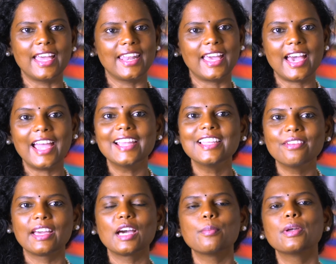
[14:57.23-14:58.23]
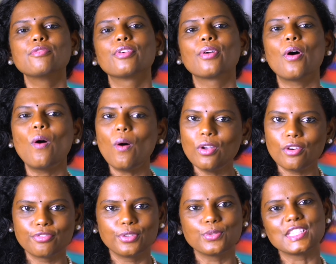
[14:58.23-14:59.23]
and I highly recommend for all
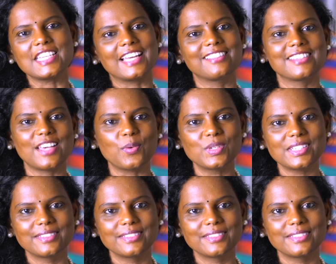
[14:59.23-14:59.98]
of you to check this out.